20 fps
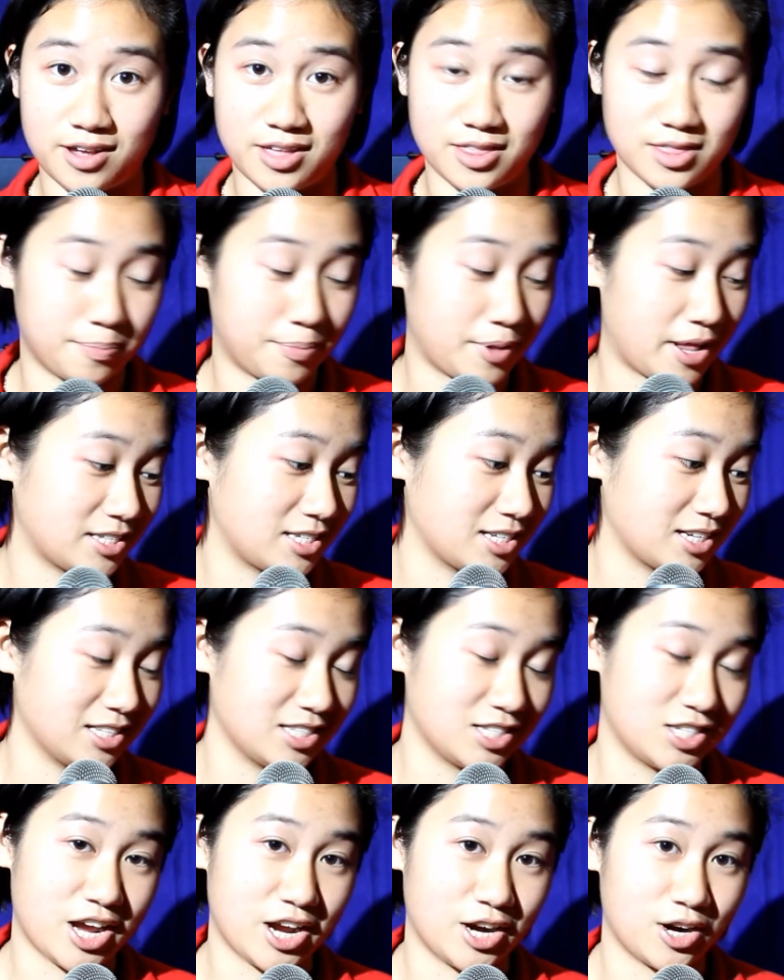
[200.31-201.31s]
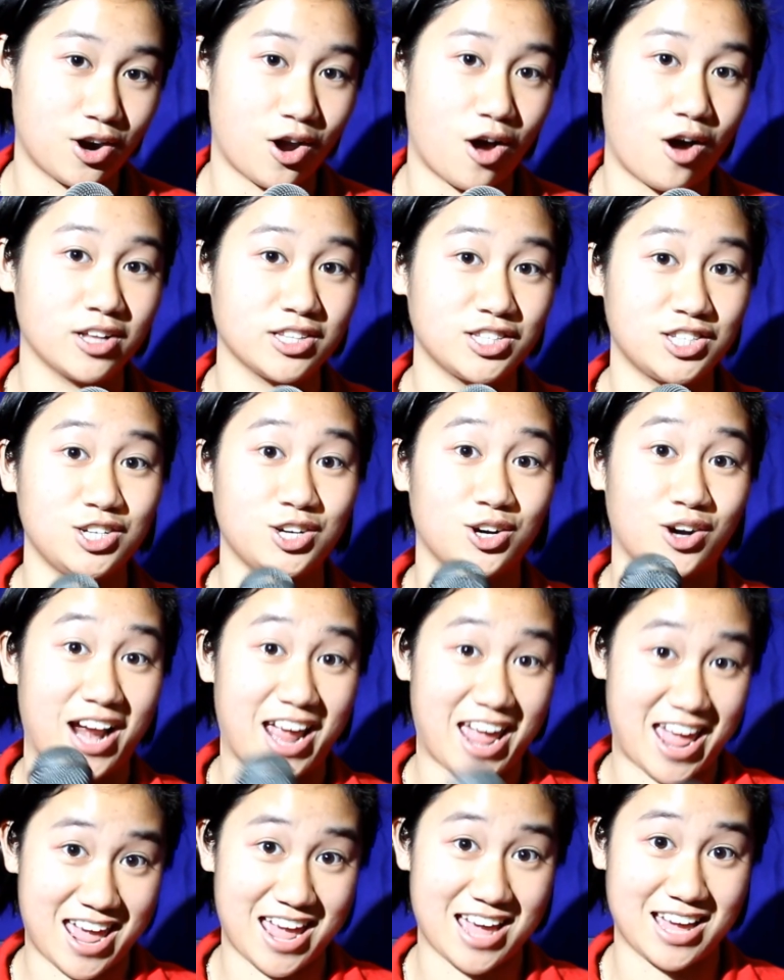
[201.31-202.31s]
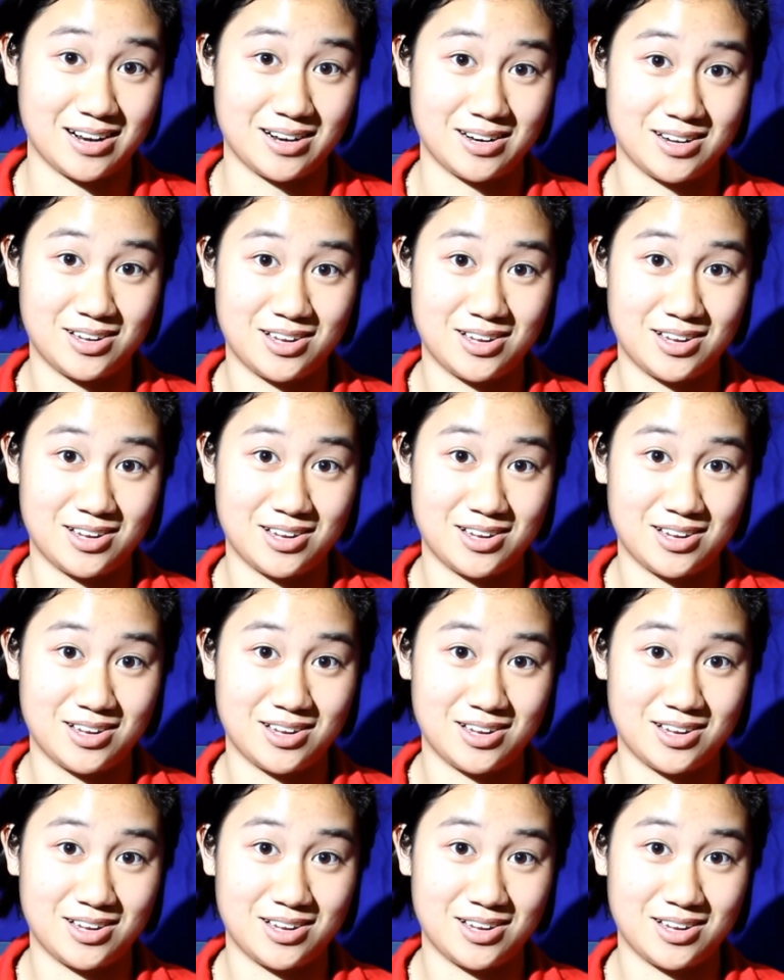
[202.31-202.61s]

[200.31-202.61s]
in the plastic container onto your hand.